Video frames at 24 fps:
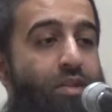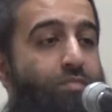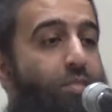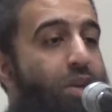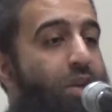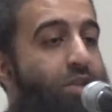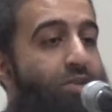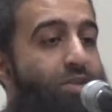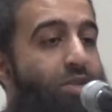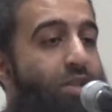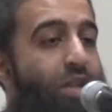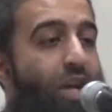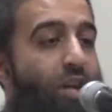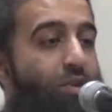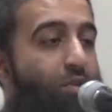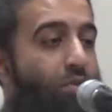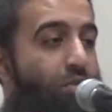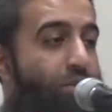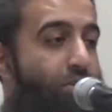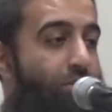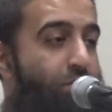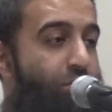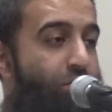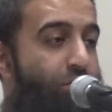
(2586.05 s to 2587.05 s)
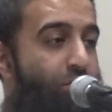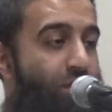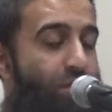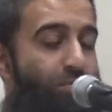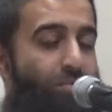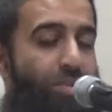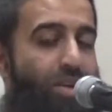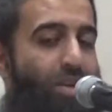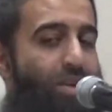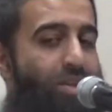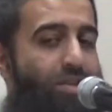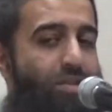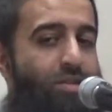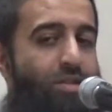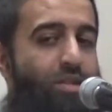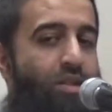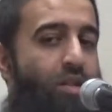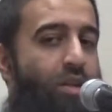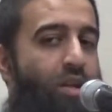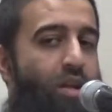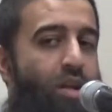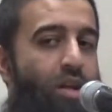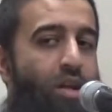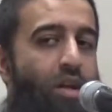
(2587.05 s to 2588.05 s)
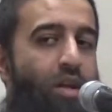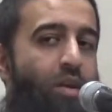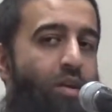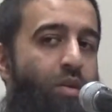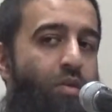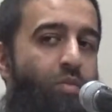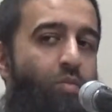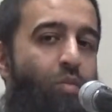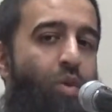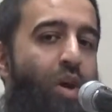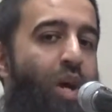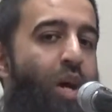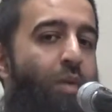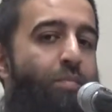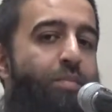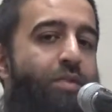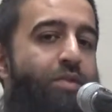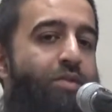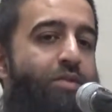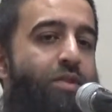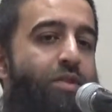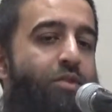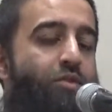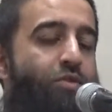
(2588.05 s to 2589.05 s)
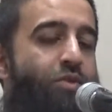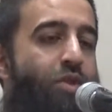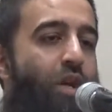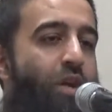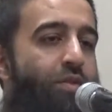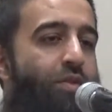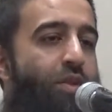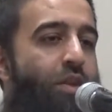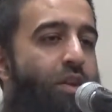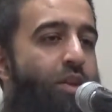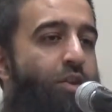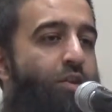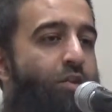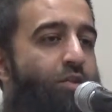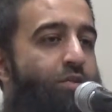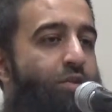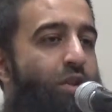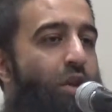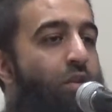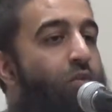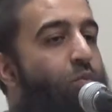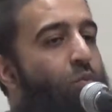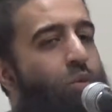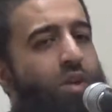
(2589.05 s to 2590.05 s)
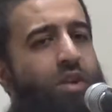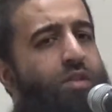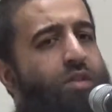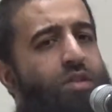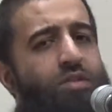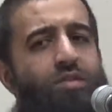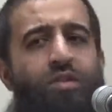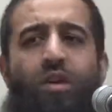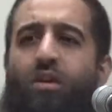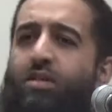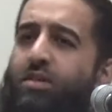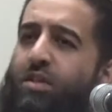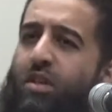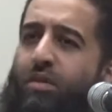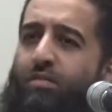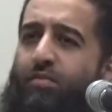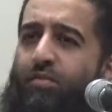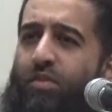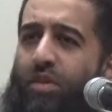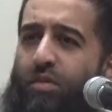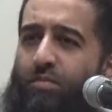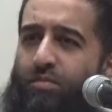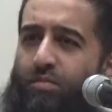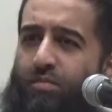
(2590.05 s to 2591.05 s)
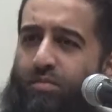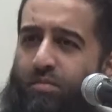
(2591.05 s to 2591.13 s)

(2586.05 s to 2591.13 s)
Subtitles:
Personally, I don't listen to them, because what happens is you start thinking to yourself, where did these songs come from?